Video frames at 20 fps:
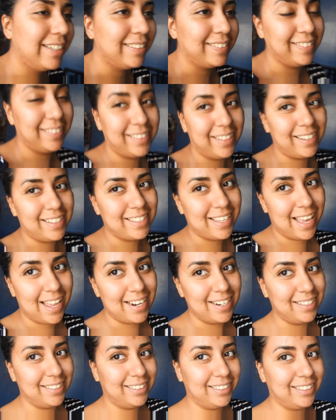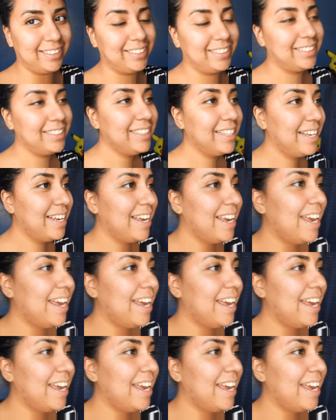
I'm so excited to do this.